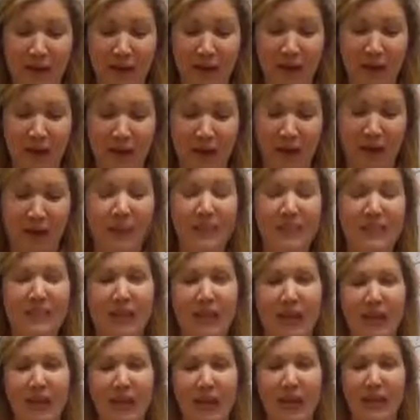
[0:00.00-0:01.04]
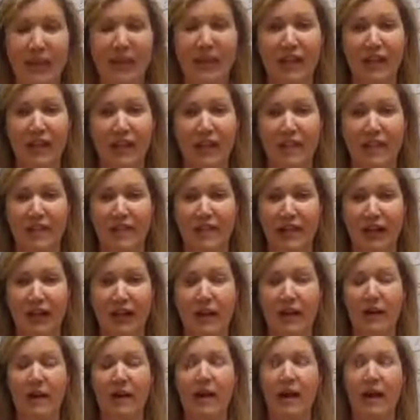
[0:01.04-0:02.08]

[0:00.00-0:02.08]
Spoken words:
I've been doing this for 11 years now.